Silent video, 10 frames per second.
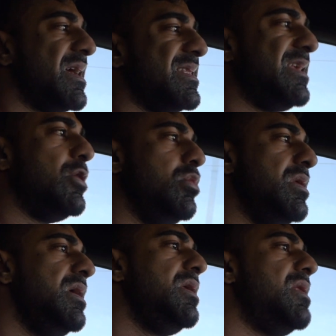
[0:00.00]
I think you
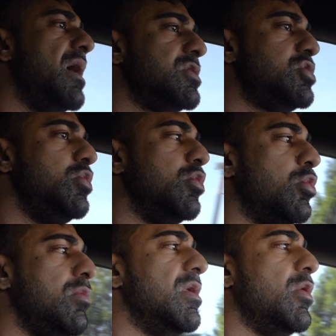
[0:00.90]
need that two to
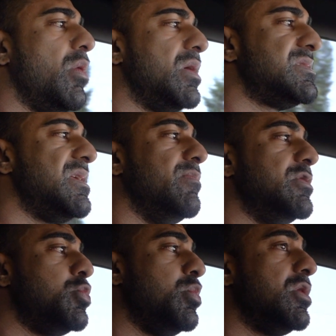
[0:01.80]
three minute rest in
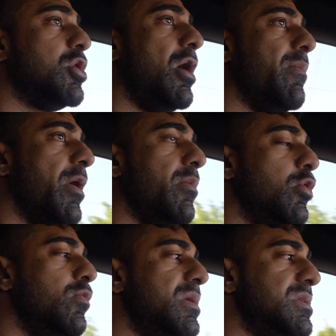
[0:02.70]
between compound
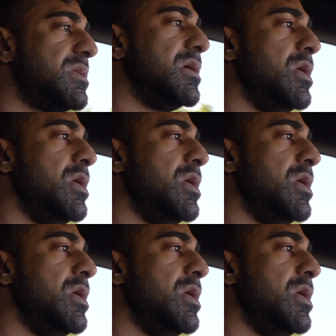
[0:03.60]
movements